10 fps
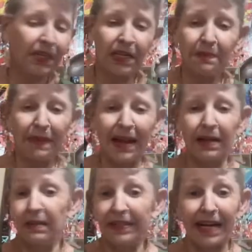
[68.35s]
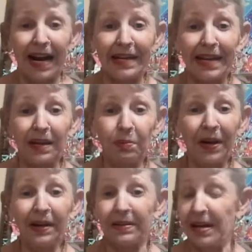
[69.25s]
in a bangle that I can't
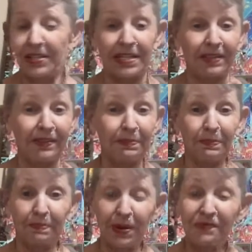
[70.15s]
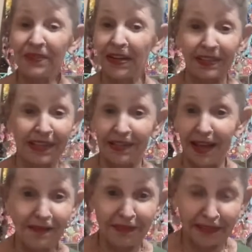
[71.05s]
wear. Now it's a perfectly
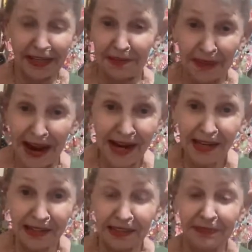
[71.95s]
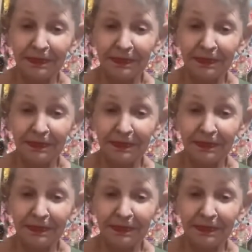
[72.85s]
lovely bangle.